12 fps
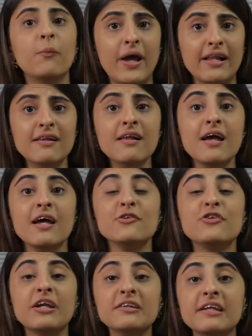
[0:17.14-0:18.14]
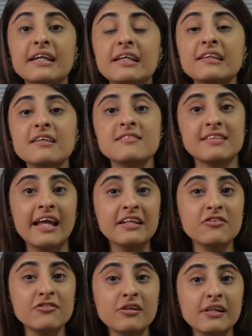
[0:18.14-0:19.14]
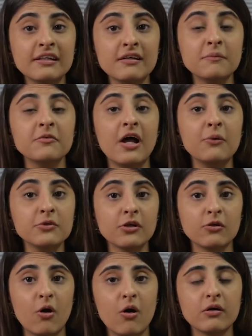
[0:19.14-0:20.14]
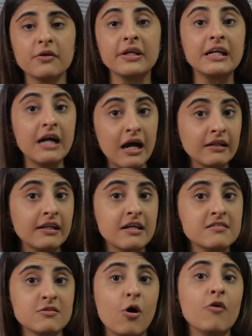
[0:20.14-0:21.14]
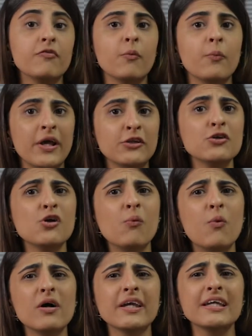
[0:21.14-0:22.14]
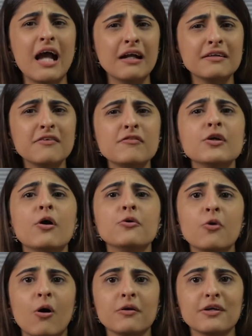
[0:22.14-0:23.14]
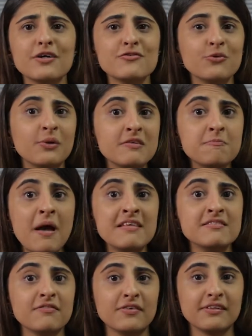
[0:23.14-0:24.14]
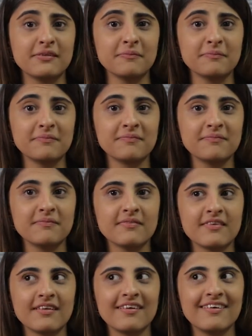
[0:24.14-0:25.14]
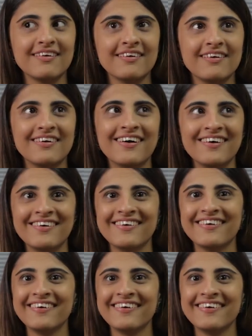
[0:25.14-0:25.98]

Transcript: Well, generating this additional income round the clock, regardless of whether you're working actively or not, is known as passive income. Huh.